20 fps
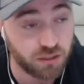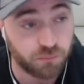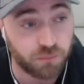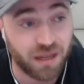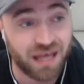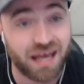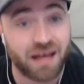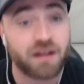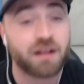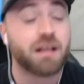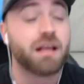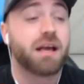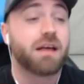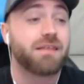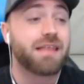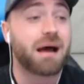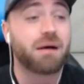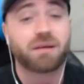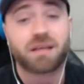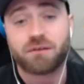player.
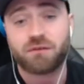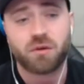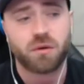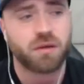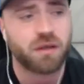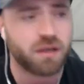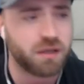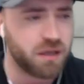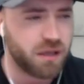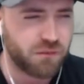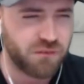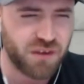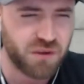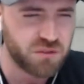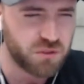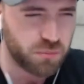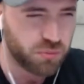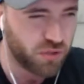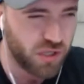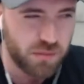That'll give you I think it
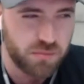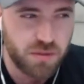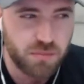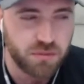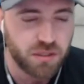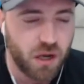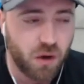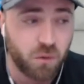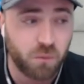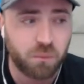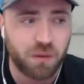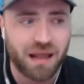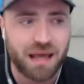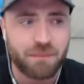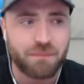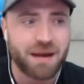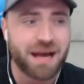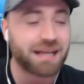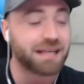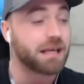was a premium gold
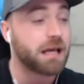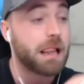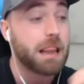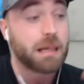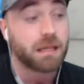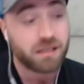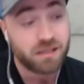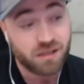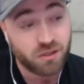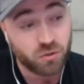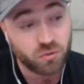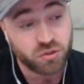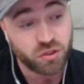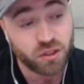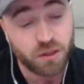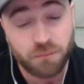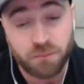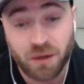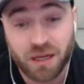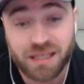player pack. You then also
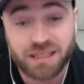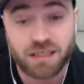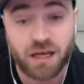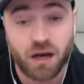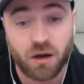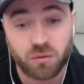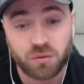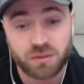complete the whole